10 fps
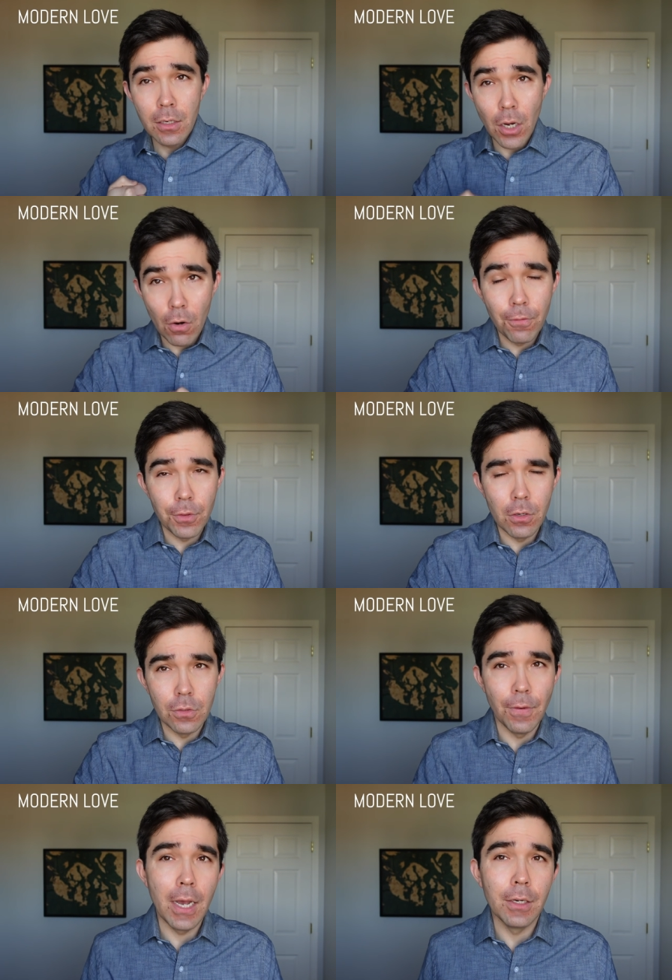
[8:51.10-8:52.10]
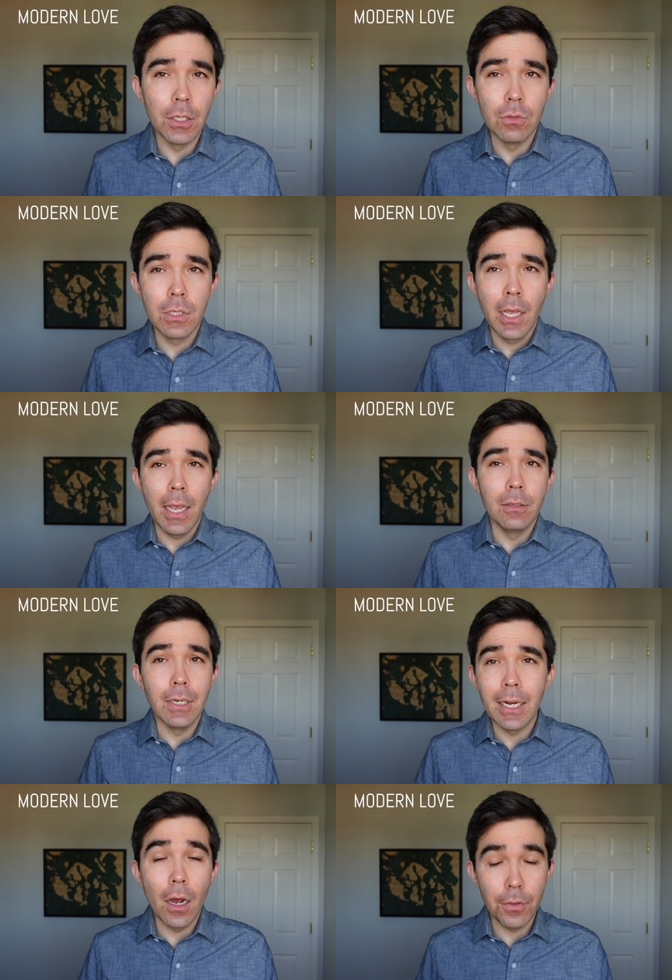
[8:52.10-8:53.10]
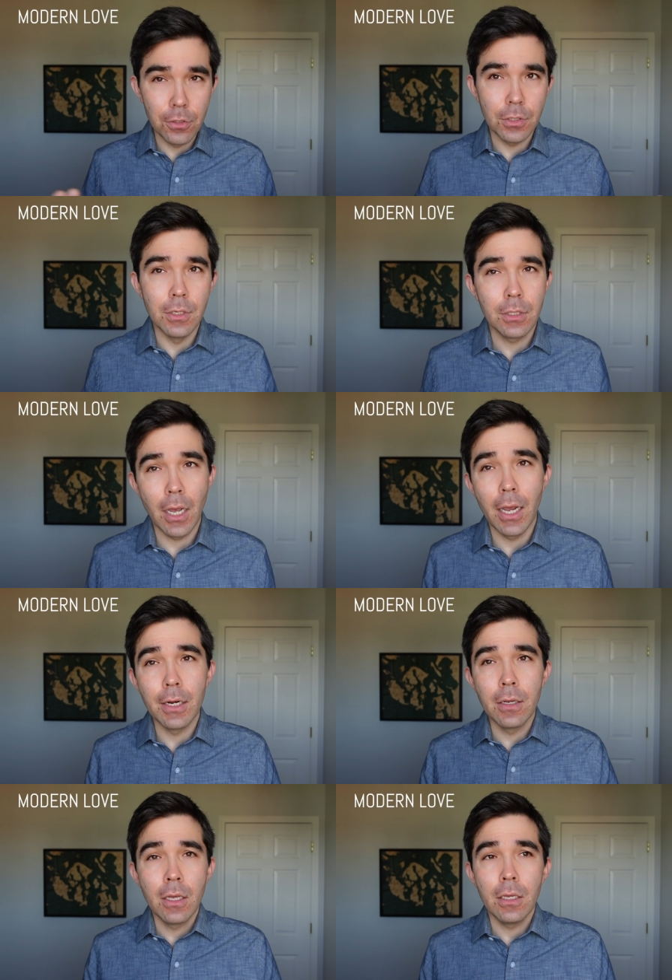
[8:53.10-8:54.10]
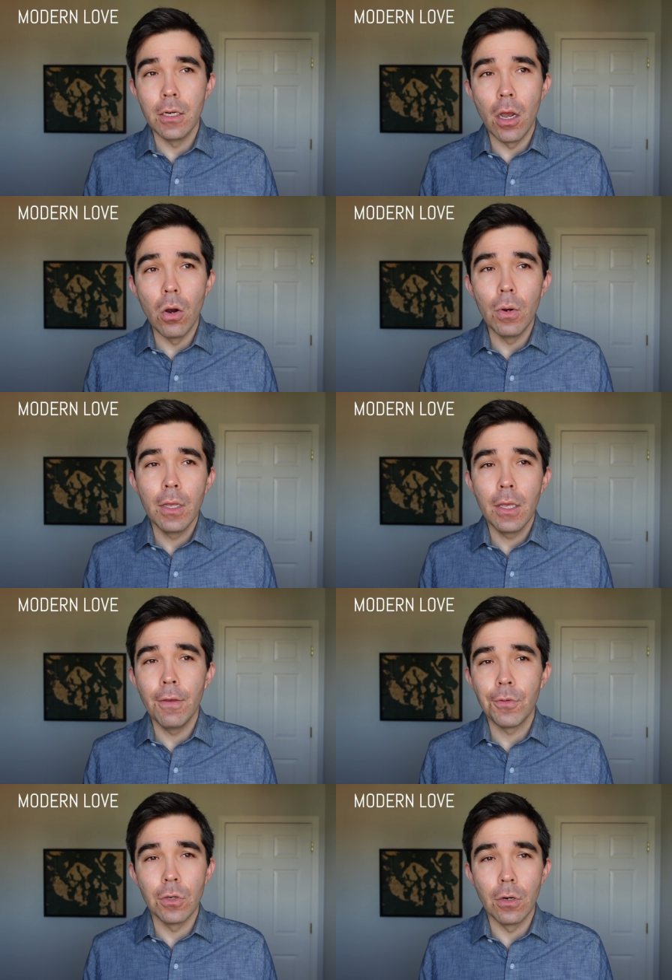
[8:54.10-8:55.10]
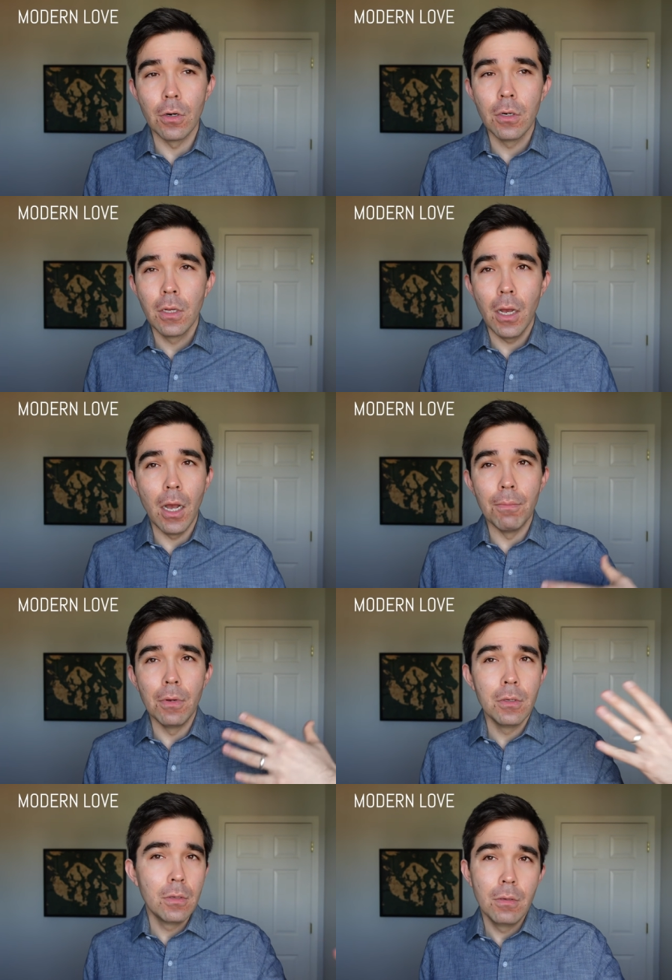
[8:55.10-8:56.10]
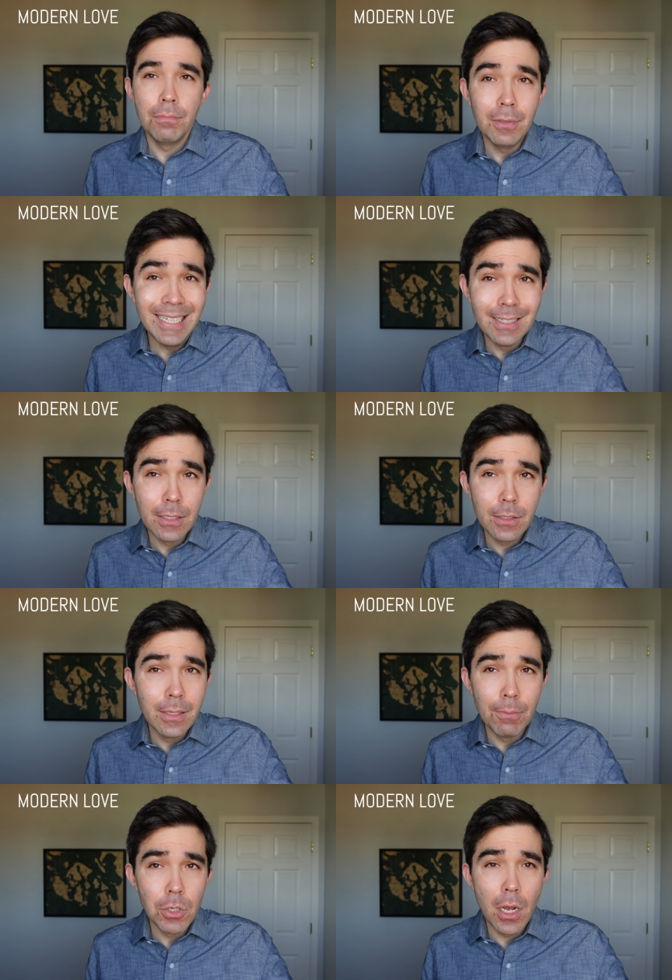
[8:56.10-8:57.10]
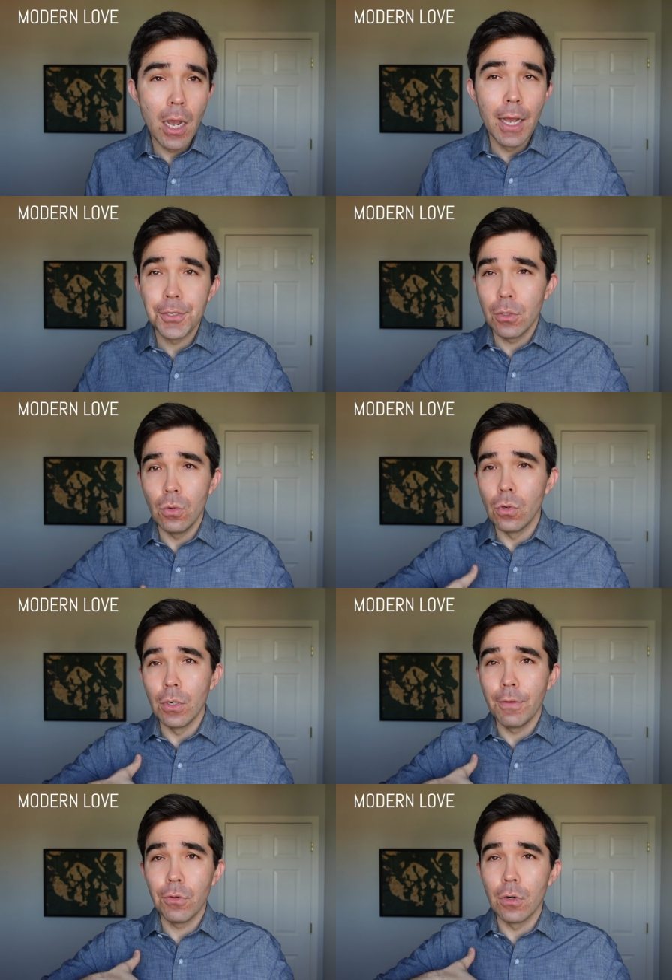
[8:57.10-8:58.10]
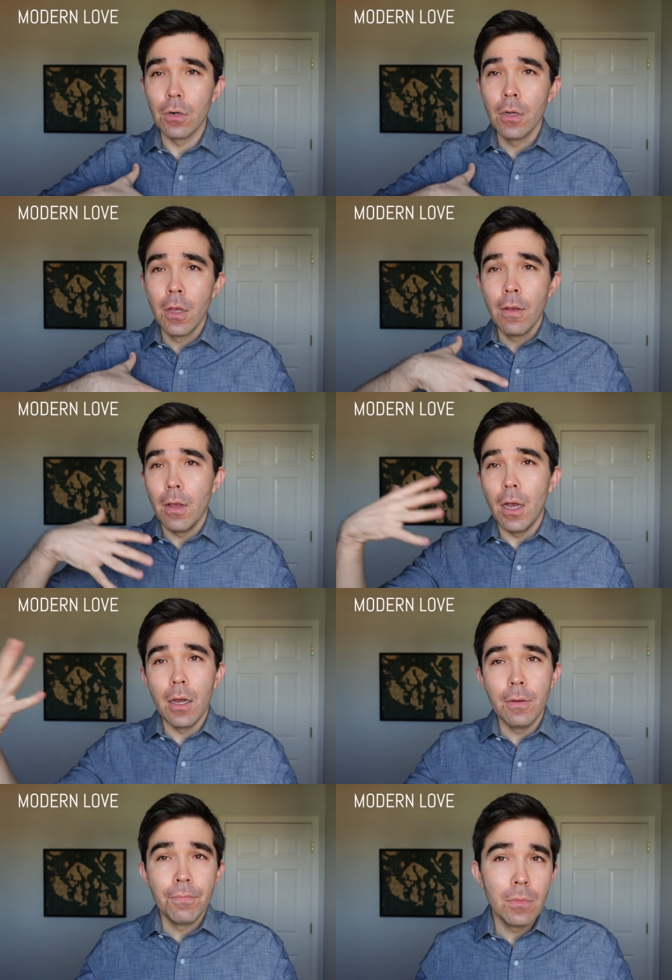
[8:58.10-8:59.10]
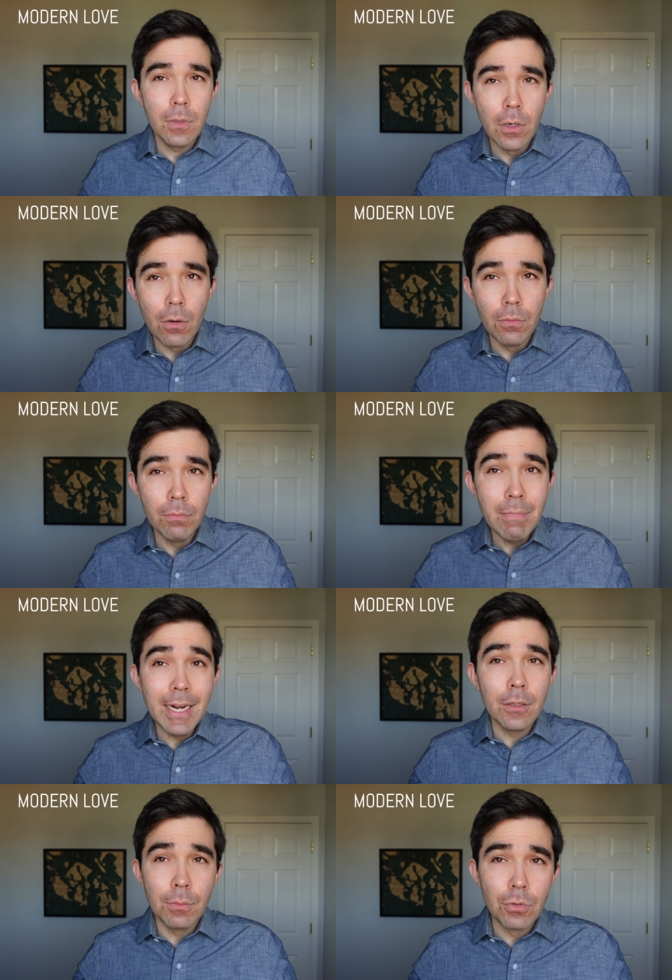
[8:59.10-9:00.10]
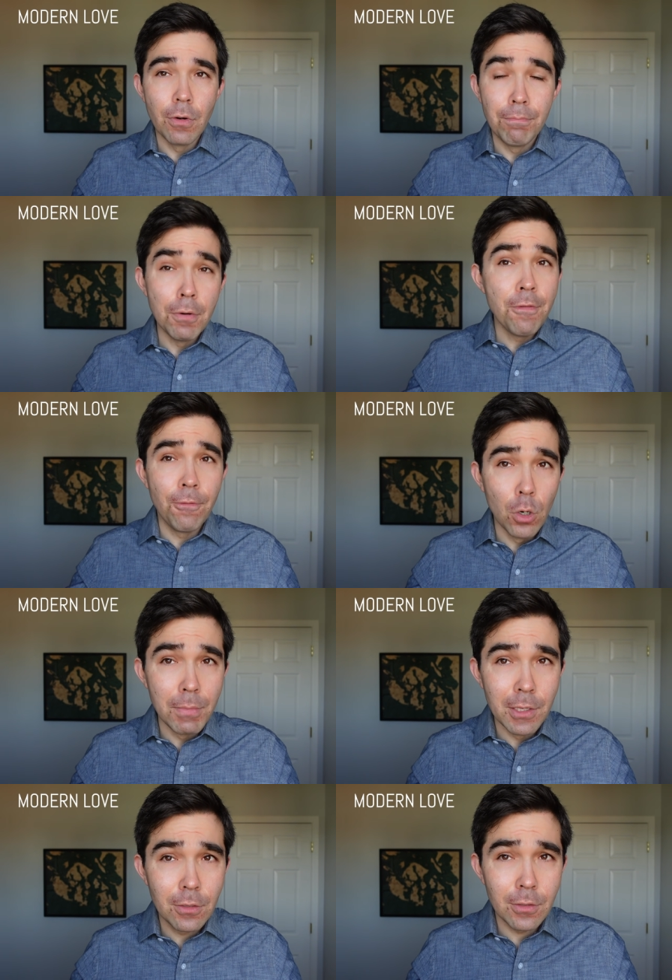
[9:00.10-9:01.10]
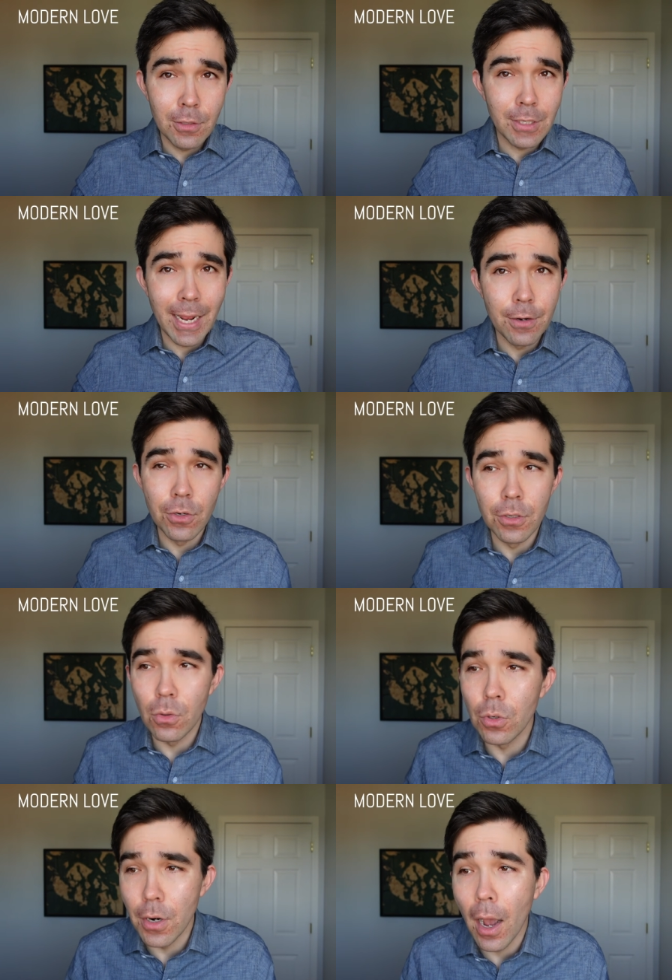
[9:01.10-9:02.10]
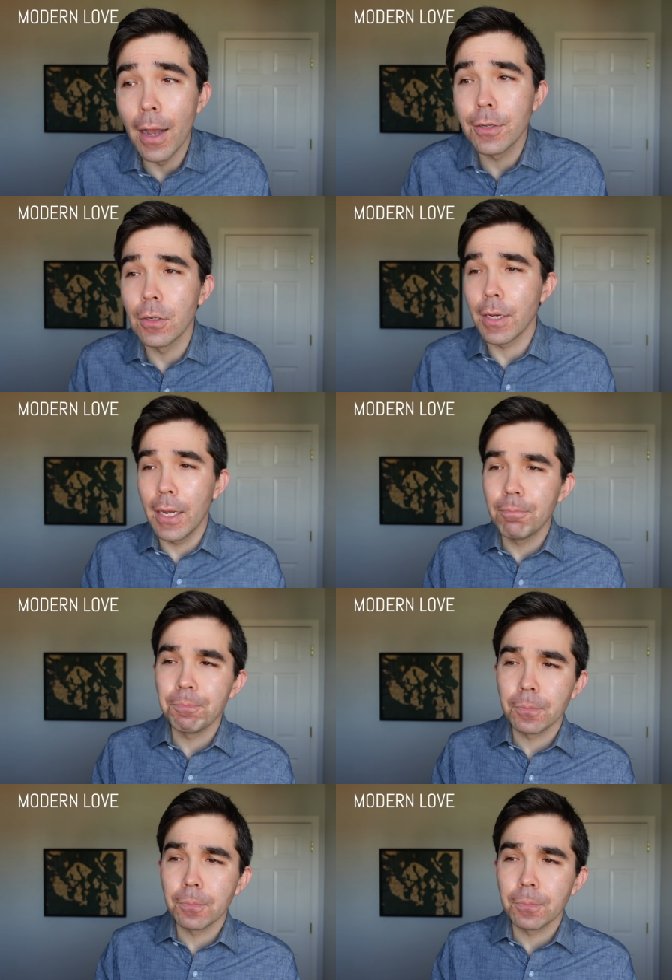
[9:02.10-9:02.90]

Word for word: go for those values and let others decide, you know, if you're um, pleasing to them or not, or if you're, uh, you know, meeting some sort of performance standard or not. Okay,